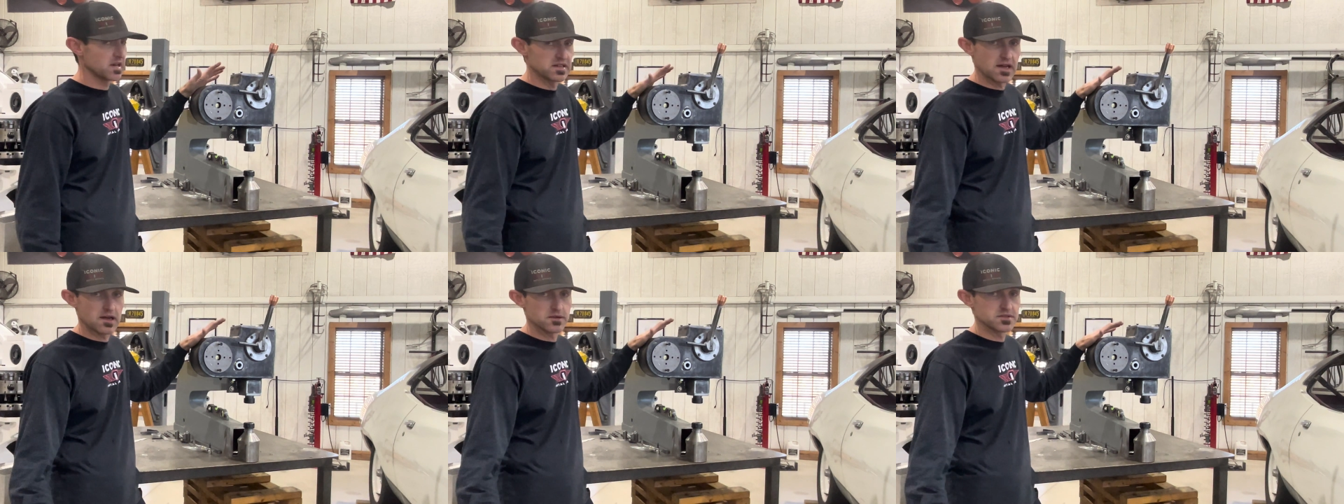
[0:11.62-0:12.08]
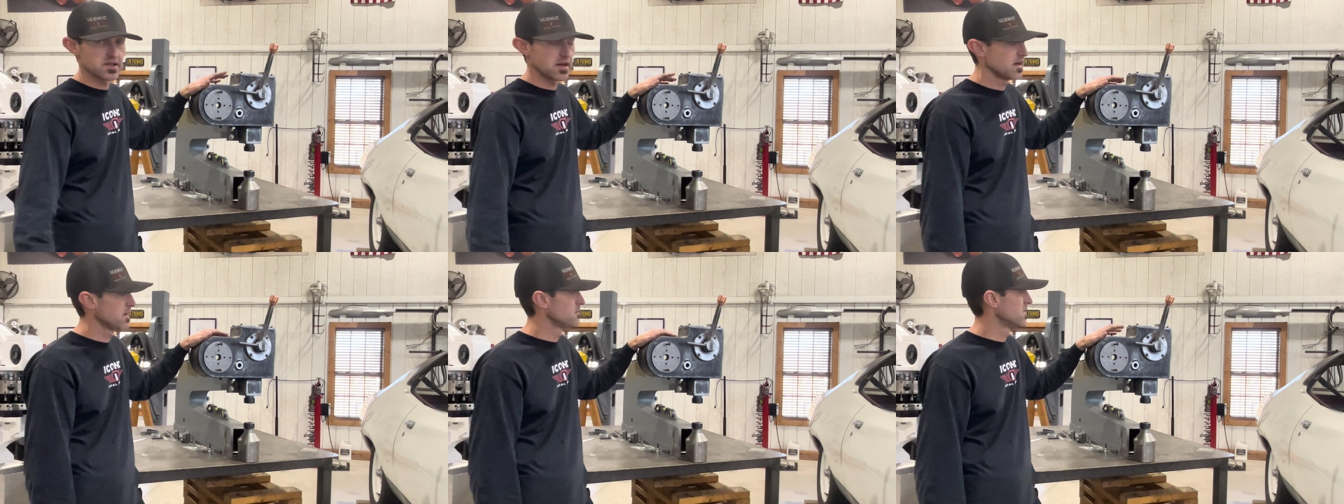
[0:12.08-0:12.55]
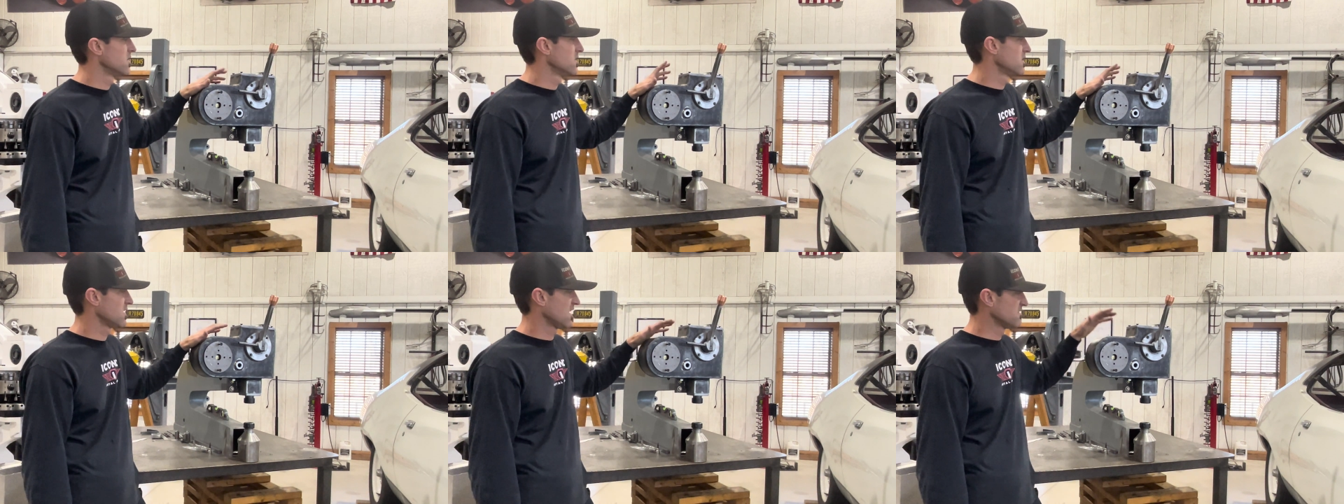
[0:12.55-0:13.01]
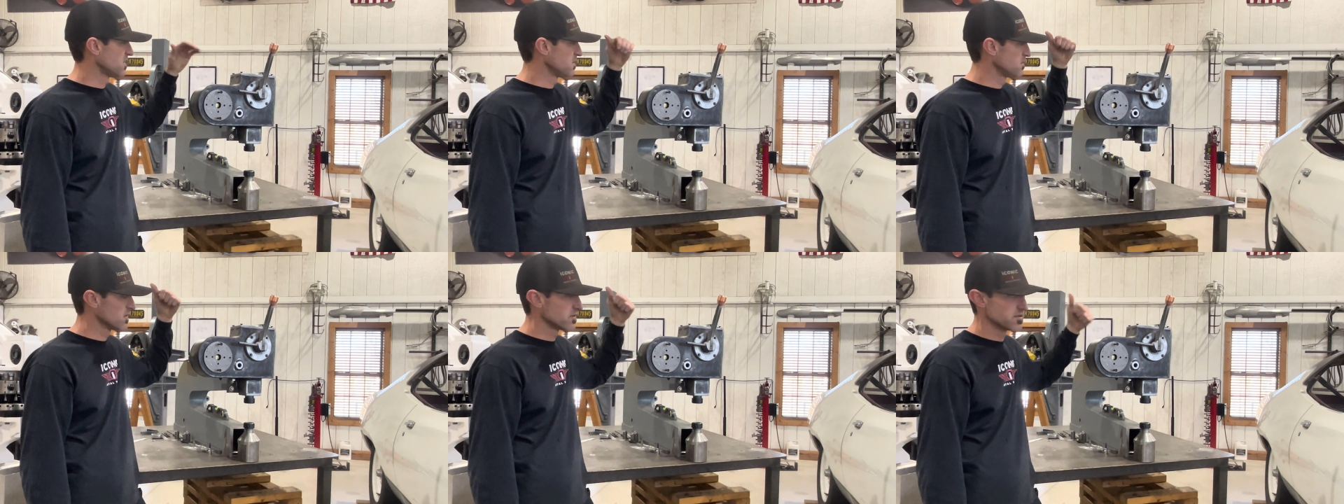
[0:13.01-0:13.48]
downtime, I've been
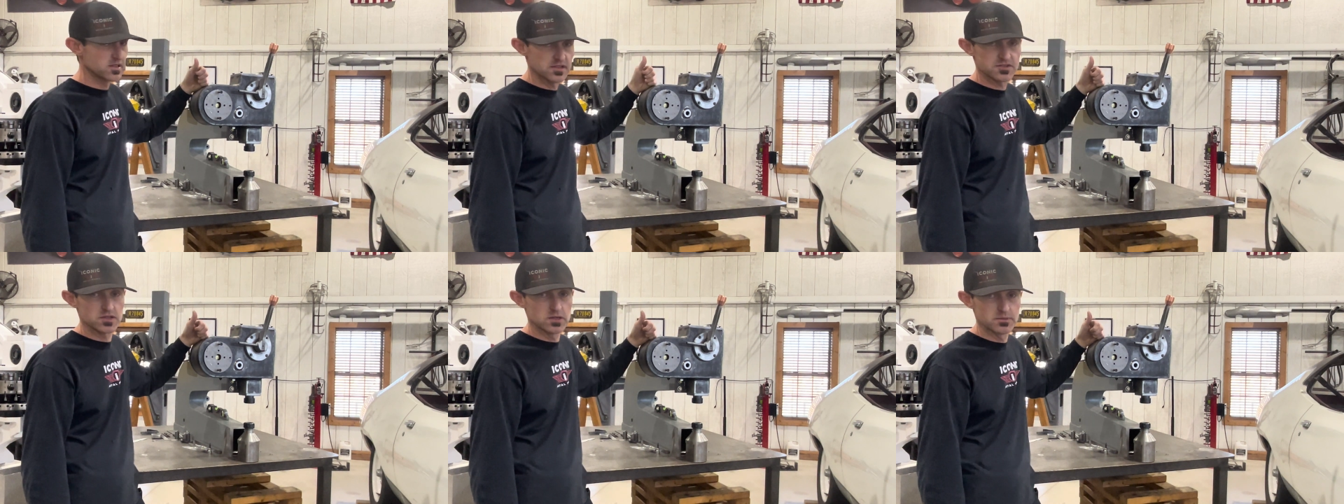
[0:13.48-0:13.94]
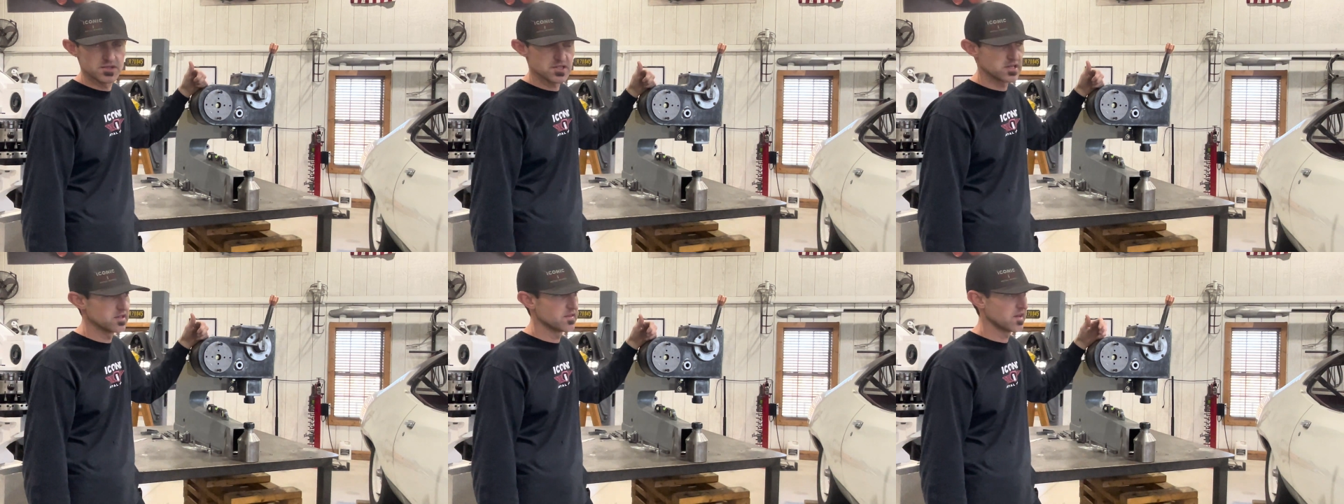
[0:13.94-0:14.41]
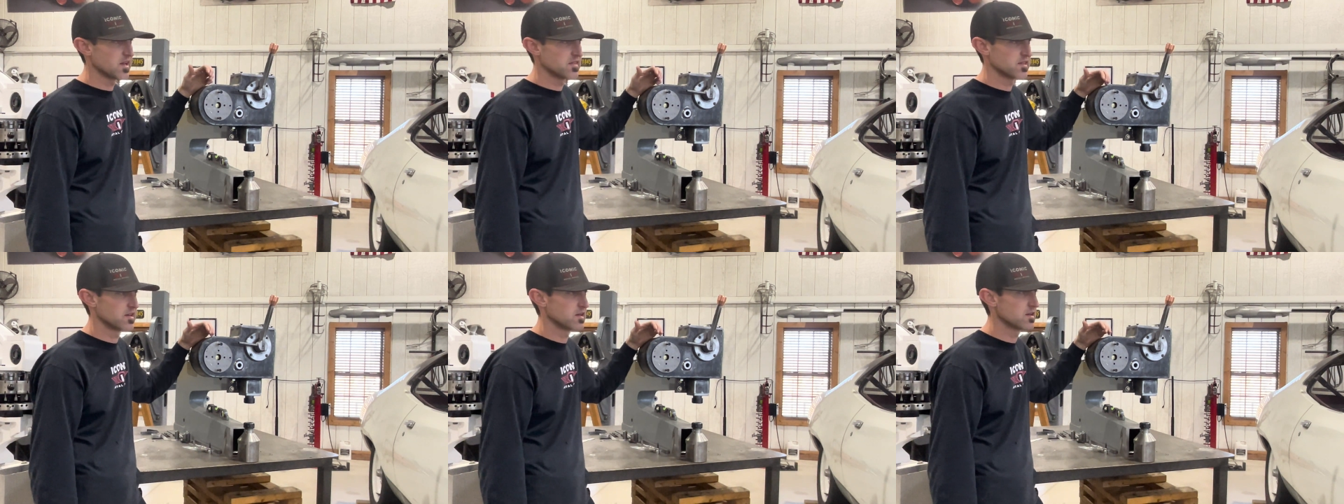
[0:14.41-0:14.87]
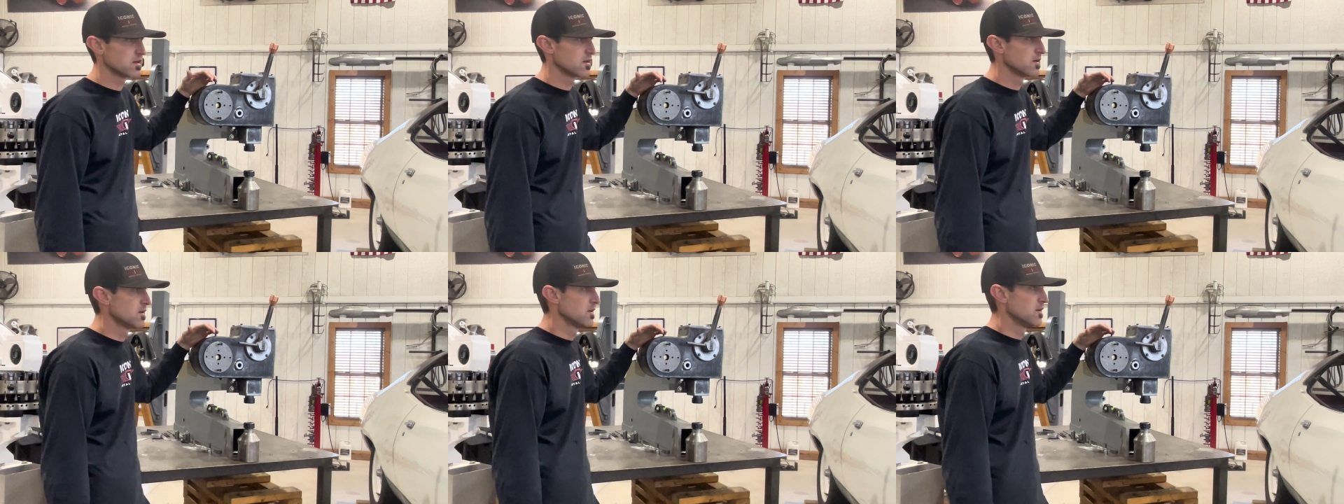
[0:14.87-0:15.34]
building this new machine that I think
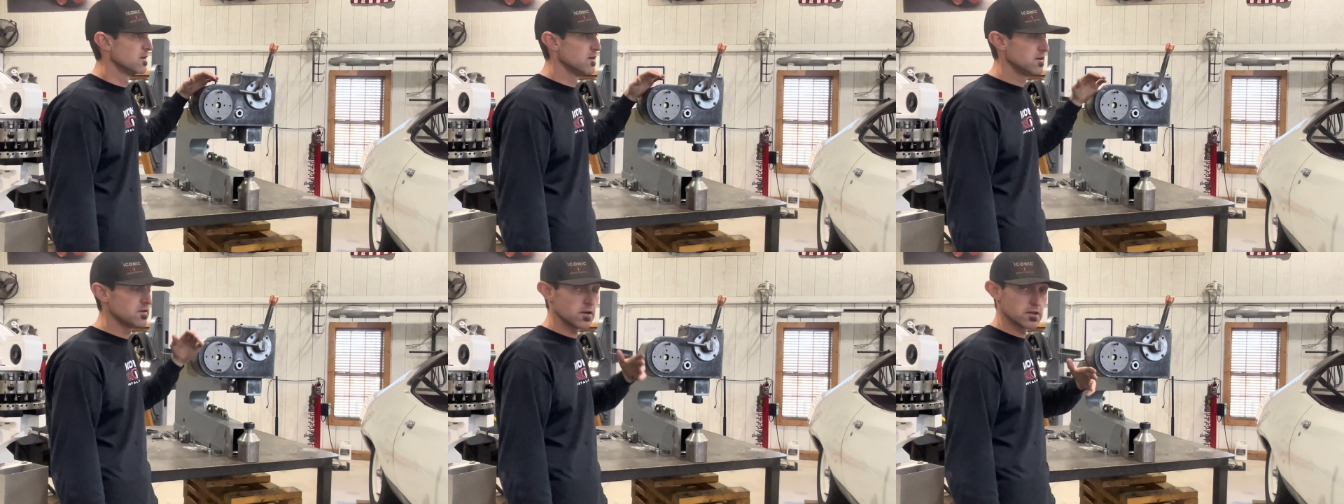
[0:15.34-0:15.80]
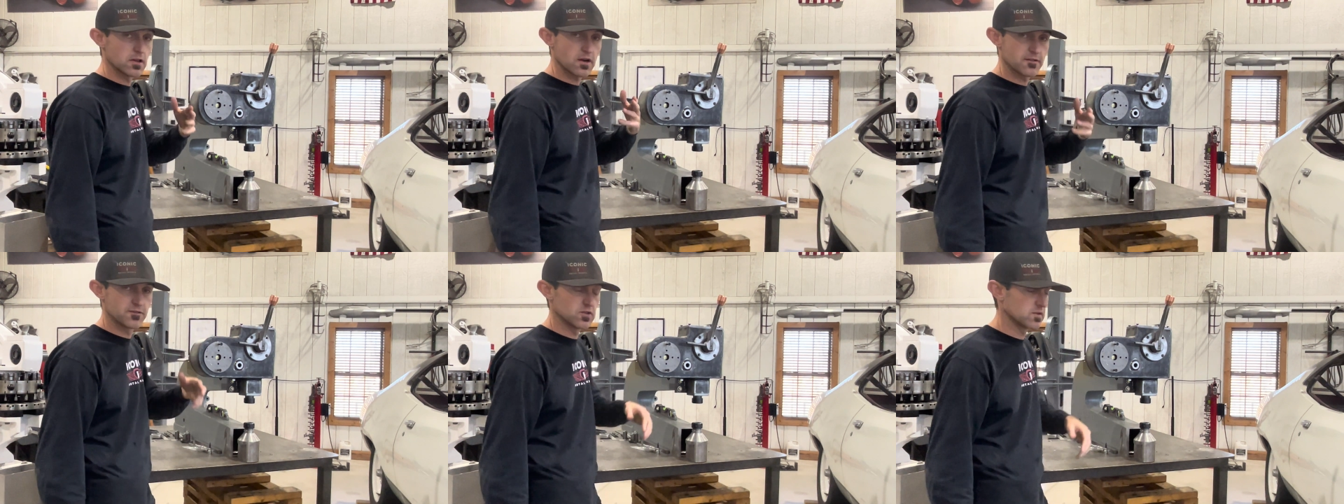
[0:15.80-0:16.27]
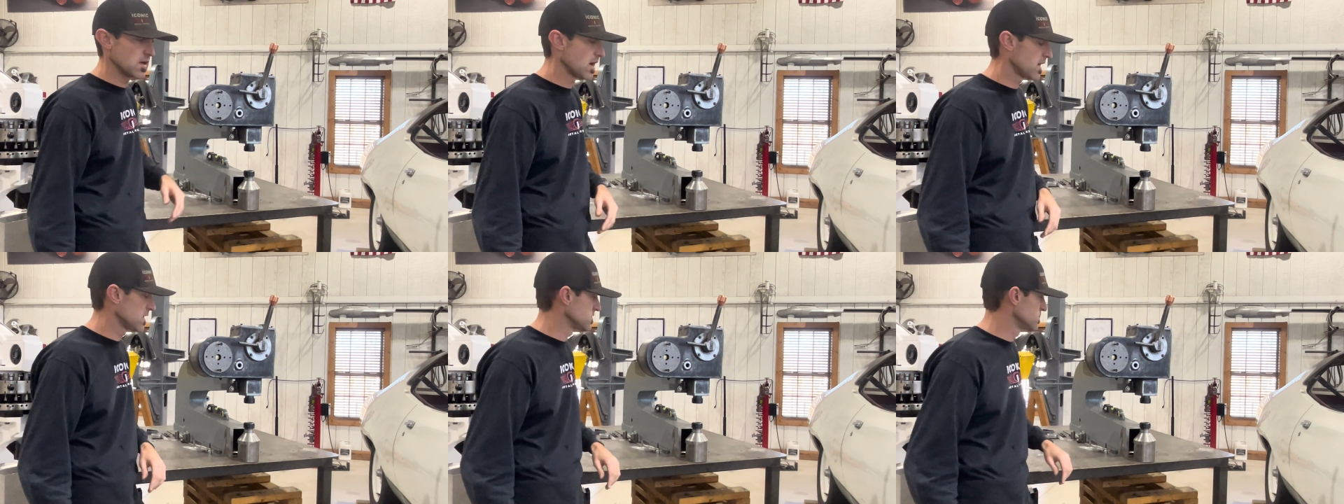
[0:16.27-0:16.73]
a lot of you guys